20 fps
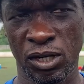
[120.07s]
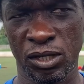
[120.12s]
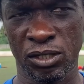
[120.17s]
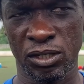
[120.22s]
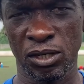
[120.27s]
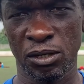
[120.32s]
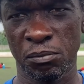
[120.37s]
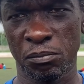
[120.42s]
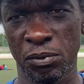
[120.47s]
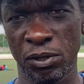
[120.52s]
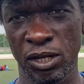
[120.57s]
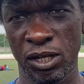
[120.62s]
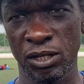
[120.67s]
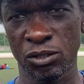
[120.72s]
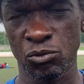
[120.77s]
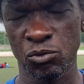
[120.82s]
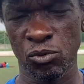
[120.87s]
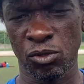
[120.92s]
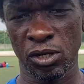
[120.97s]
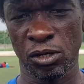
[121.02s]
at
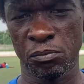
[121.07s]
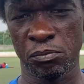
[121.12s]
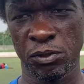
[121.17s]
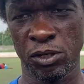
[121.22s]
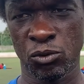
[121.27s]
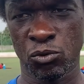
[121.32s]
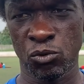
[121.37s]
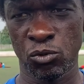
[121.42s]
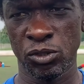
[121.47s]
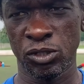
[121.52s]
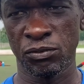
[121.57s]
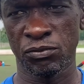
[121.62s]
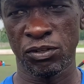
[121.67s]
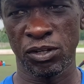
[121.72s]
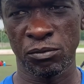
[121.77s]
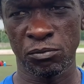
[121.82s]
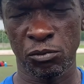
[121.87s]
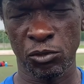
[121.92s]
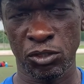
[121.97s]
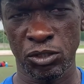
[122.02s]
players who can play 3
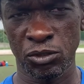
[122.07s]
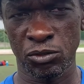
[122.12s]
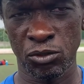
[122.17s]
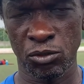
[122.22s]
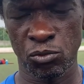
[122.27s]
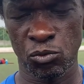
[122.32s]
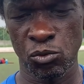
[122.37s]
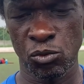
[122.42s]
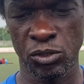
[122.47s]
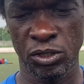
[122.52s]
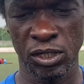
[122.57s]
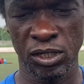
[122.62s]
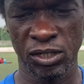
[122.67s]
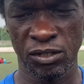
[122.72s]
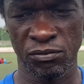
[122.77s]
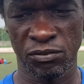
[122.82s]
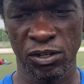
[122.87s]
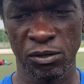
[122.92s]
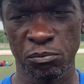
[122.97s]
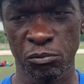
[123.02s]
different
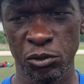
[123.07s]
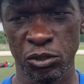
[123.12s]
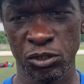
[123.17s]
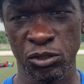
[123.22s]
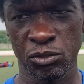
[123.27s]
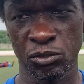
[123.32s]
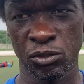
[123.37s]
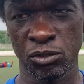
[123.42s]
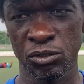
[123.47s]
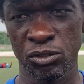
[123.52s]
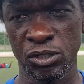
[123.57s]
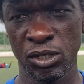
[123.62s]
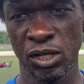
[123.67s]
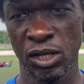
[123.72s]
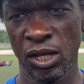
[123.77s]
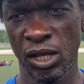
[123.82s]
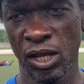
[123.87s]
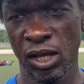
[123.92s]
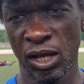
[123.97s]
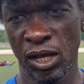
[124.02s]
positions,
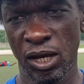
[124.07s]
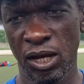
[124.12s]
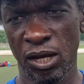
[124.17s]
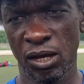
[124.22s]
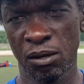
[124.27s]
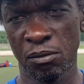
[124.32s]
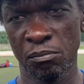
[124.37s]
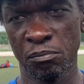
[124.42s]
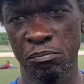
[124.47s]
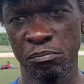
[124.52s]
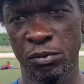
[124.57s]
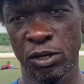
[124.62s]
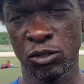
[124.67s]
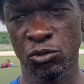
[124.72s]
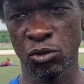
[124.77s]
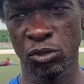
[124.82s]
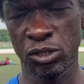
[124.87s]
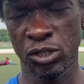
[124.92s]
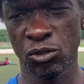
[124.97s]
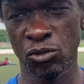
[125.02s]

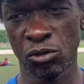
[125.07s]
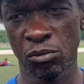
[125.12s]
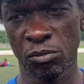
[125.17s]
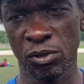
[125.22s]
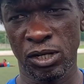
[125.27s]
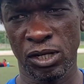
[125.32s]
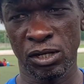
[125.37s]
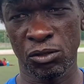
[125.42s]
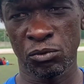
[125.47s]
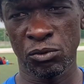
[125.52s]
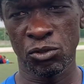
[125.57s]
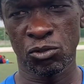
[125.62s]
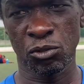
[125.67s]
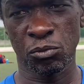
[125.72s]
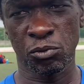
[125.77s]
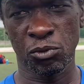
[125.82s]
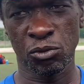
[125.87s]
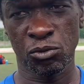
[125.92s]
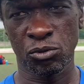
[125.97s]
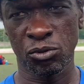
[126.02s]
based on the number that we're
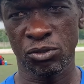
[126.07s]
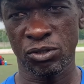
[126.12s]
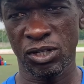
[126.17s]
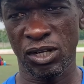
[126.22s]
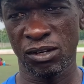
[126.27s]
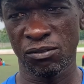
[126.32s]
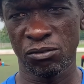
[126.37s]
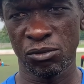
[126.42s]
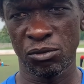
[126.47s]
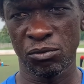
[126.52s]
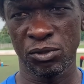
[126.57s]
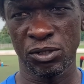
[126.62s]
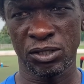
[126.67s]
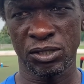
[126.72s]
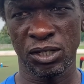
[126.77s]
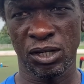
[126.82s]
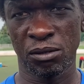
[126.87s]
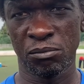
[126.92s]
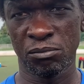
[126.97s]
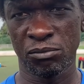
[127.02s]
supposed to travel with.
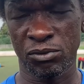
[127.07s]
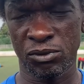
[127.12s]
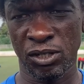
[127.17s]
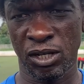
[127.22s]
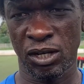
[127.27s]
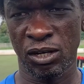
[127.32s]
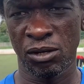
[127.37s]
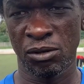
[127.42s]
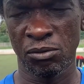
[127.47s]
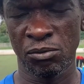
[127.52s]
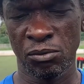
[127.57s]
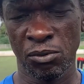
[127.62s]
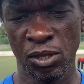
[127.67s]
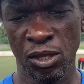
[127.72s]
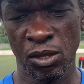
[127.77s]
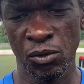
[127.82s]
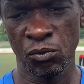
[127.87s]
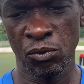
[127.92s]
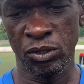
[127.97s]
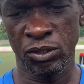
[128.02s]
So
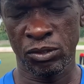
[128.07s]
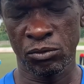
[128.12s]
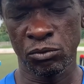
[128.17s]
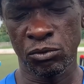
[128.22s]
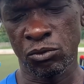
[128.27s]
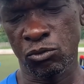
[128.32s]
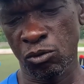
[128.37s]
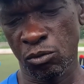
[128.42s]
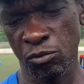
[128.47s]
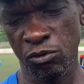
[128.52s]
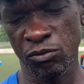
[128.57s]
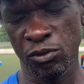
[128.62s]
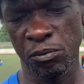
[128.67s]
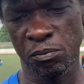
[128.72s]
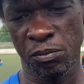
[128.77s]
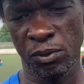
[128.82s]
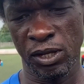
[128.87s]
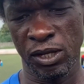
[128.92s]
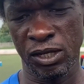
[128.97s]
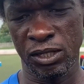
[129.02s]
with some of the
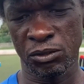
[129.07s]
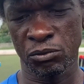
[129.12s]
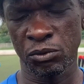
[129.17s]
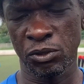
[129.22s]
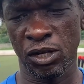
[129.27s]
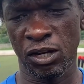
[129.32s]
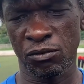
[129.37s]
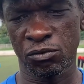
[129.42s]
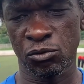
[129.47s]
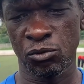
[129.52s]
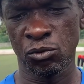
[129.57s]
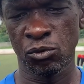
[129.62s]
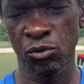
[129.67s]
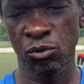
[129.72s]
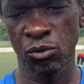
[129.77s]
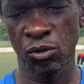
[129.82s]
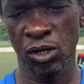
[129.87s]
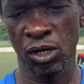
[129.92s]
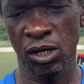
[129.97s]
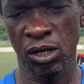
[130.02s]
players, we have
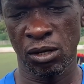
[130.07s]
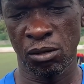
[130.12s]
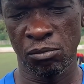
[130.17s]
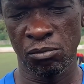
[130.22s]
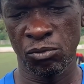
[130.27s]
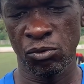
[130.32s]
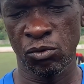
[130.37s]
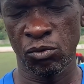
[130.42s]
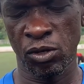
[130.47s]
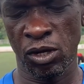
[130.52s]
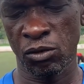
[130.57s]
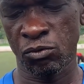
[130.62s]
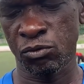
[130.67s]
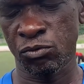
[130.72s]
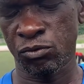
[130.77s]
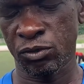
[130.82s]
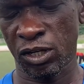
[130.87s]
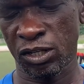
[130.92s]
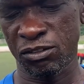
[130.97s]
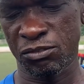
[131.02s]

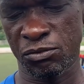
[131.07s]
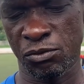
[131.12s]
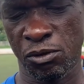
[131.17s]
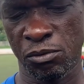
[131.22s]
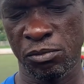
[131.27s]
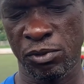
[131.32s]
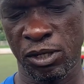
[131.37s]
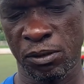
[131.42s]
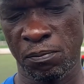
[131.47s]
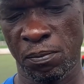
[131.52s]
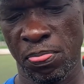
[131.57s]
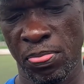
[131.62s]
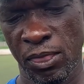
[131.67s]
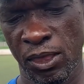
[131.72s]
to transform them.